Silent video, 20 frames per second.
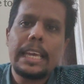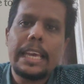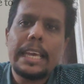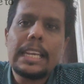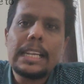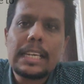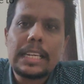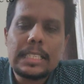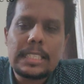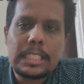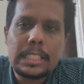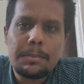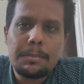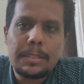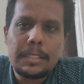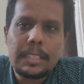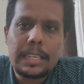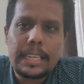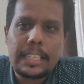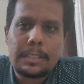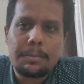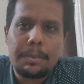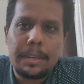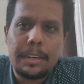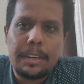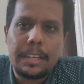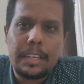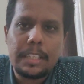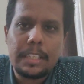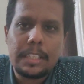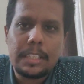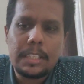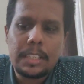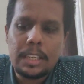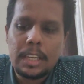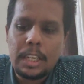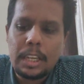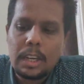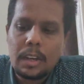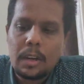in consumption expenditure
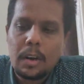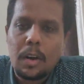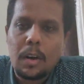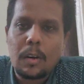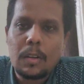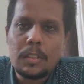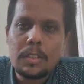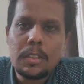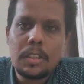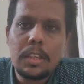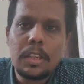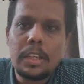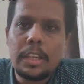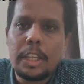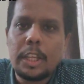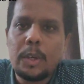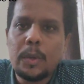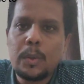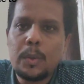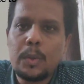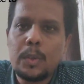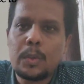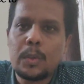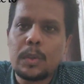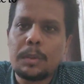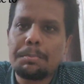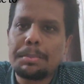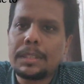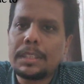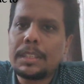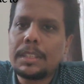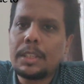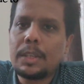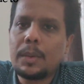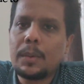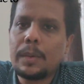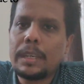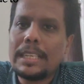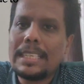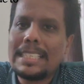caused due to a per
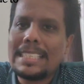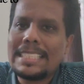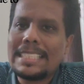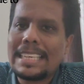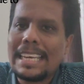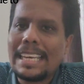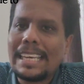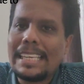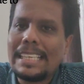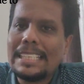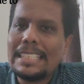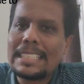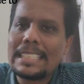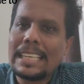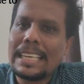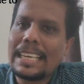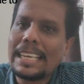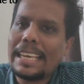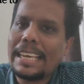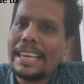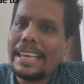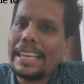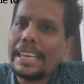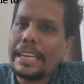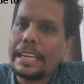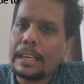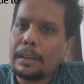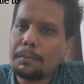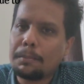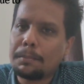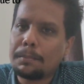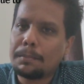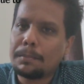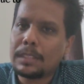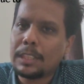unit change in income.